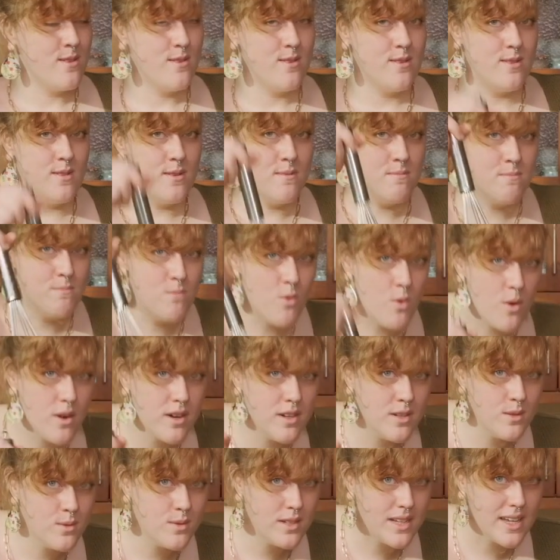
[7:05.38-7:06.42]
the more
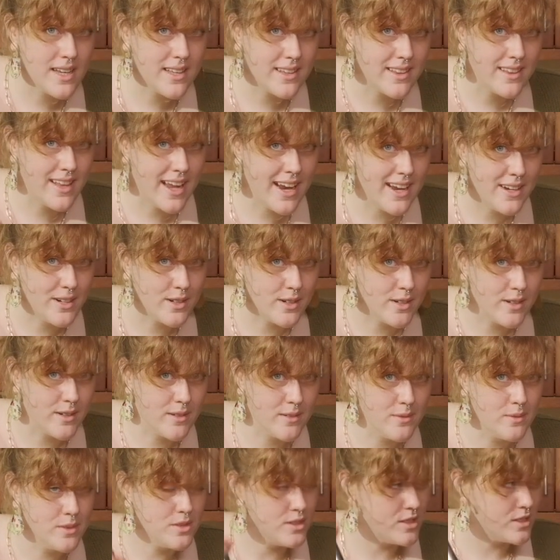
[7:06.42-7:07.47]
you get later,
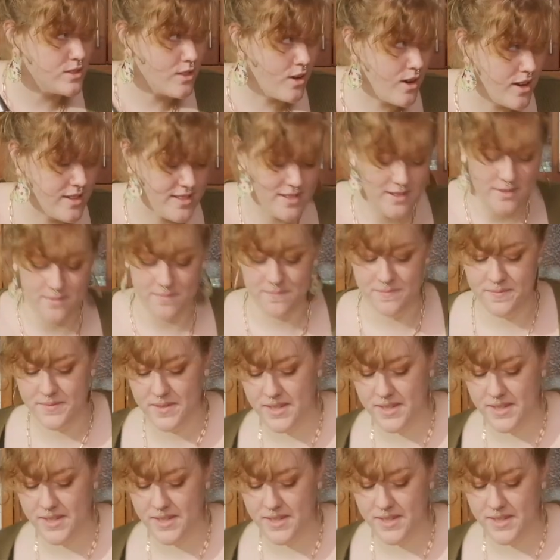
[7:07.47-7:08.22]
which is awesome.